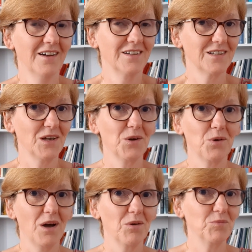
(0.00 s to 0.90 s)
So
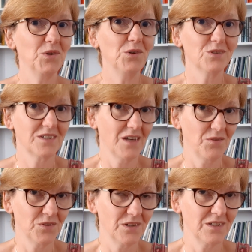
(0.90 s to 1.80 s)
our mood
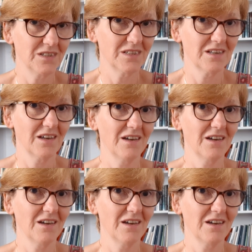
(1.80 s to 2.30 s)
suffers.